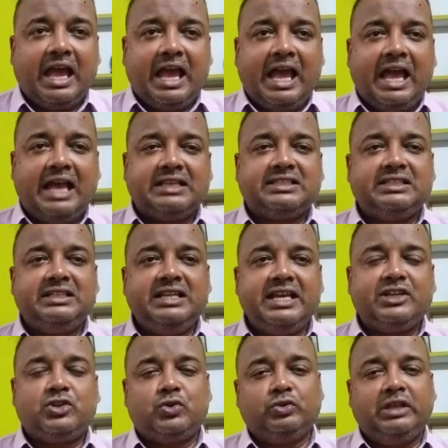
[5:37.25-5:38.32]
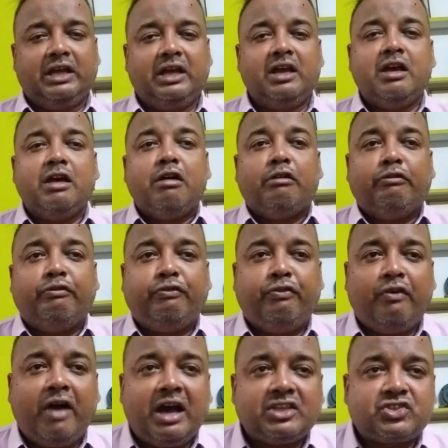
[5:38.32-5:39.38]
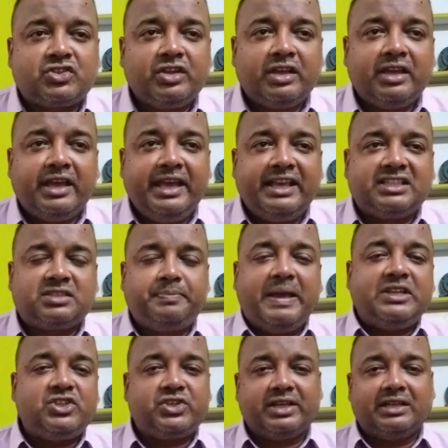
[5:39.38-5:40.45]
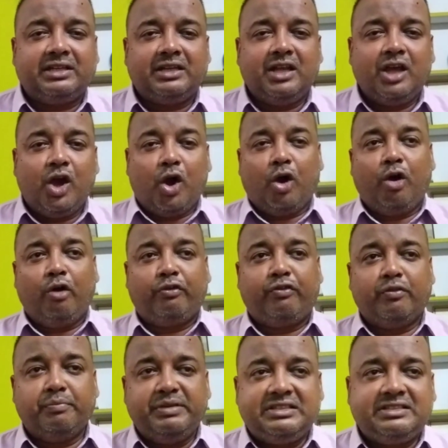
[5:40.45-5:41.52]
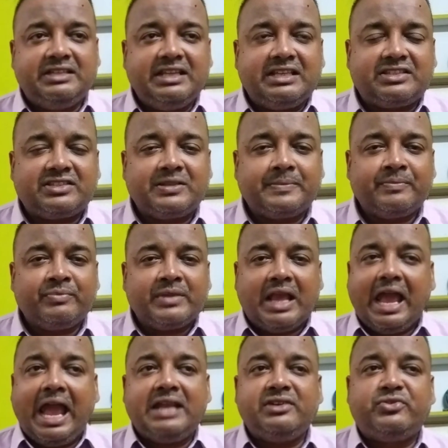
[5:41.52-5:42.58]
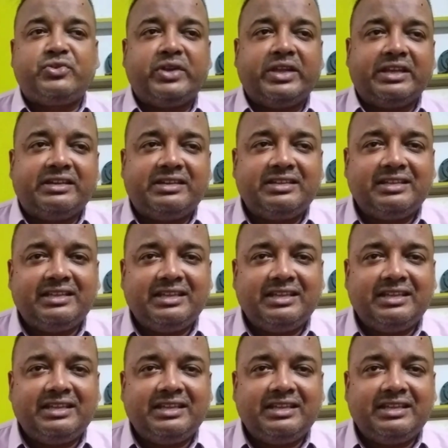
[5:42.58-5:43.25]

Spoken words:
has led to the vast expansion of business and trade,